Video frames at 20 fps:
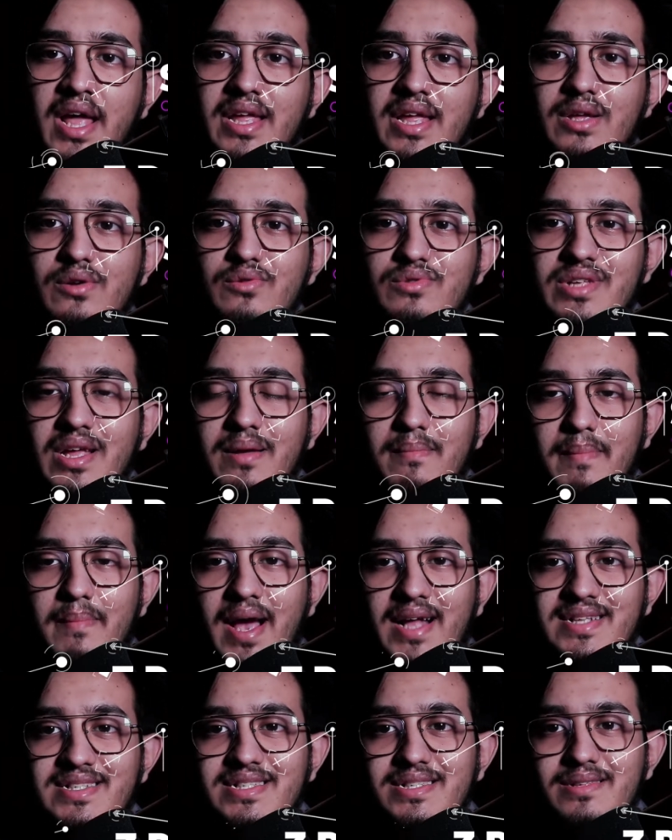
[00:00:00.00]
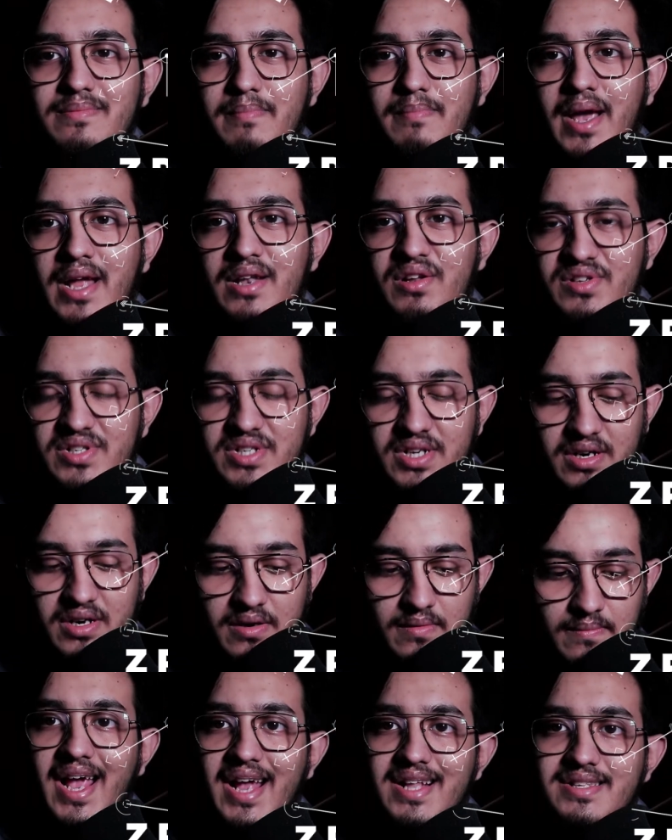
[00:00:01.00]
using Magic Manager,
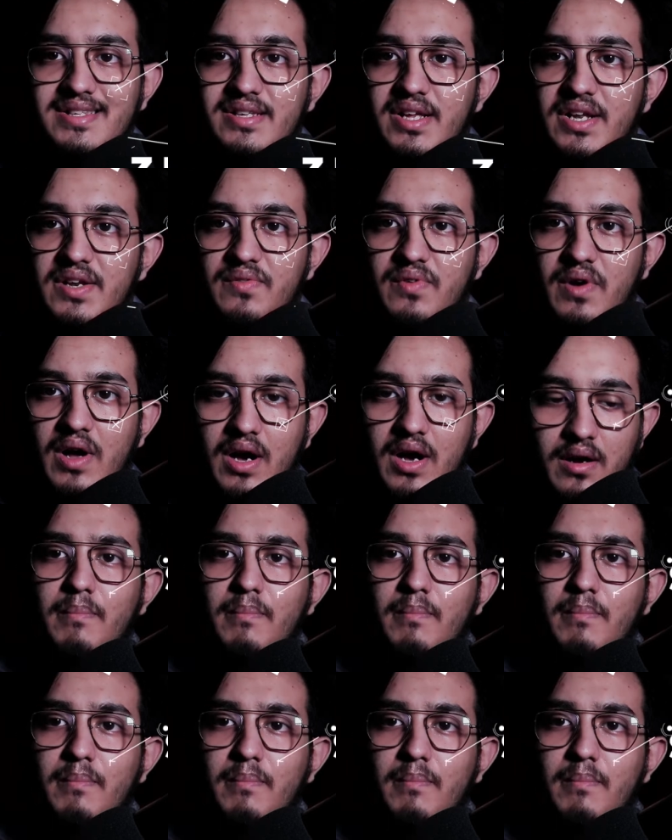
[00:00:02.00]
etc.